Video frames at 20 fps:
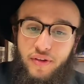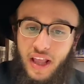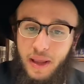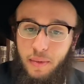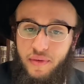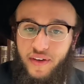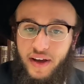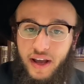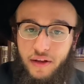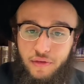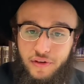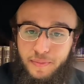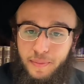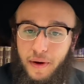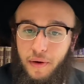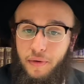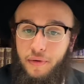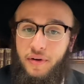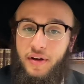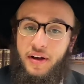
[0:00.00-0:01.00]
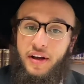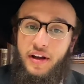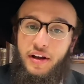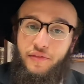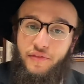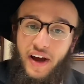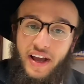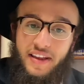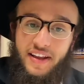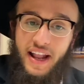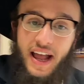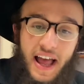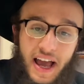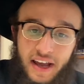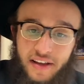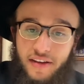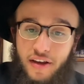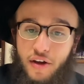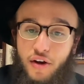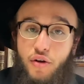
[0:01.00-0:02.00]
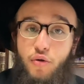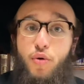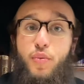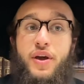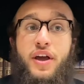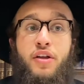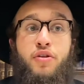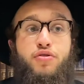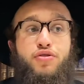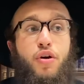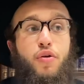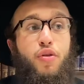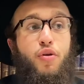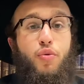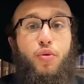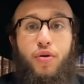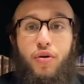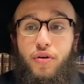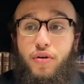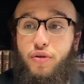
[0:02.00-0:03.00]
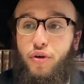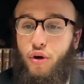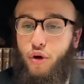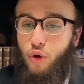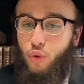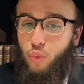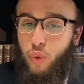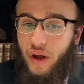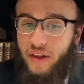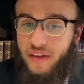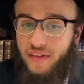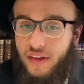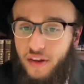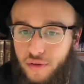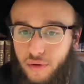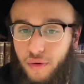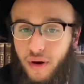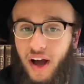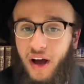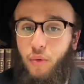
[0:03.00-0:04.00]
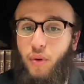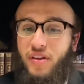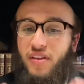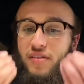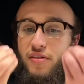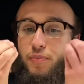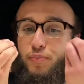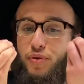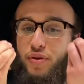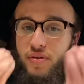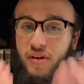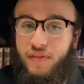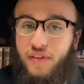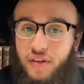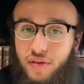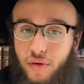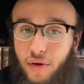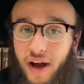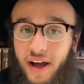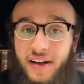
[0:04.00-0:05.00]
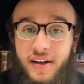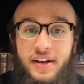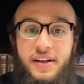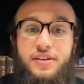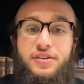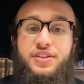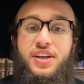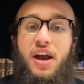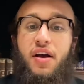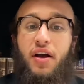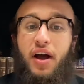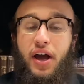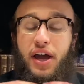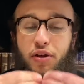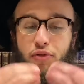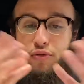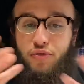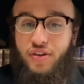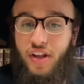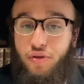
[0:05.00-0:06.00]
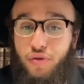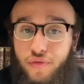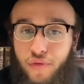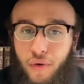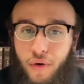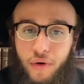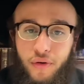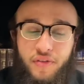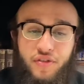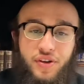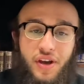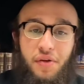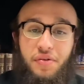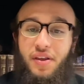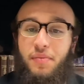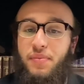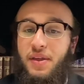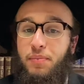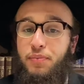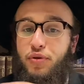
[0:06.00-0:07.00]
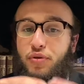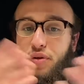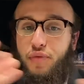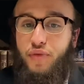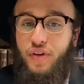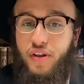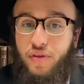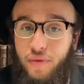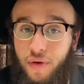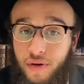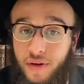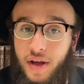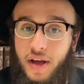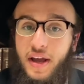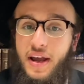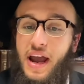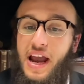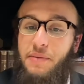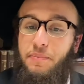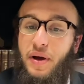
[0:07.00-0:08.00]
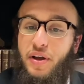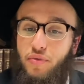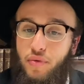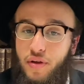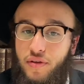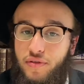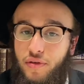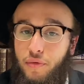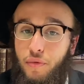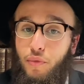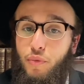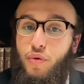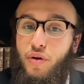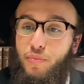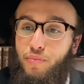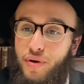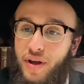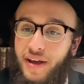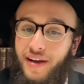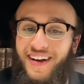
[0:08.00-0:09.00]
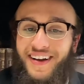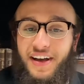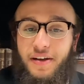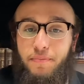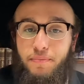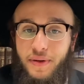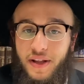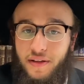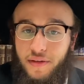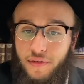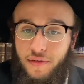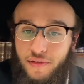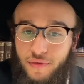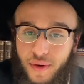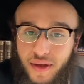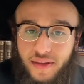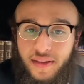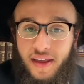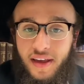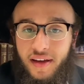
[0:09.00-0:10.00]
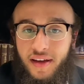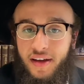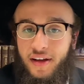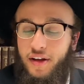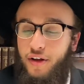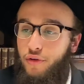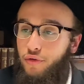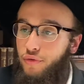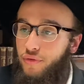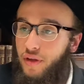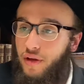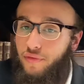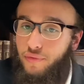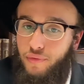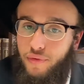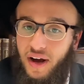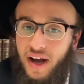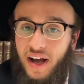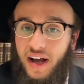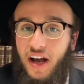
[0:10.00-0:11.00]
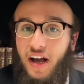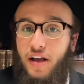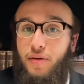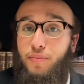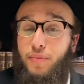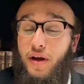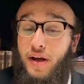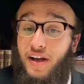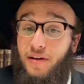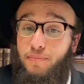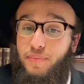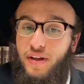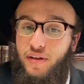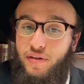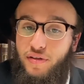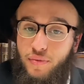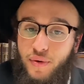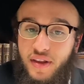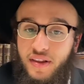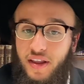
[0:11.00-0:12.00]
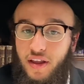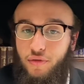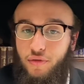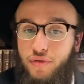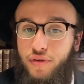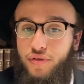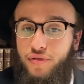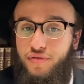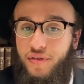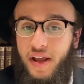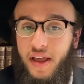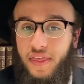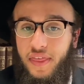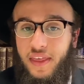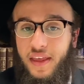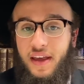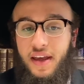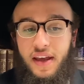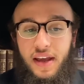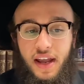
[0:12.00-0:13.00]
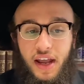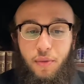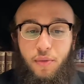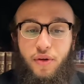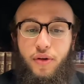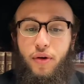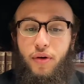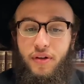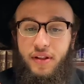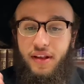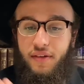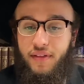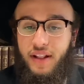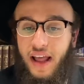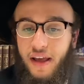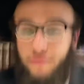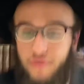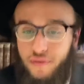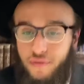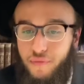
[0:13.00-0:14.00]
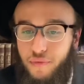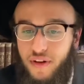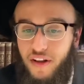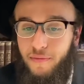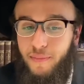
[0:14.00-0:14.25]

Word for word: name of HaKadosh Baruch Hu. Find an act where we can show the world what is the Torah, what is the beauty of the mm. Torah. Share a chidush that you've heard, share something beautiful that you heard. And by doing so, we'll bring a complete sweetening to the gvura, a, a complete sweetening strength, and we'll all live lives full of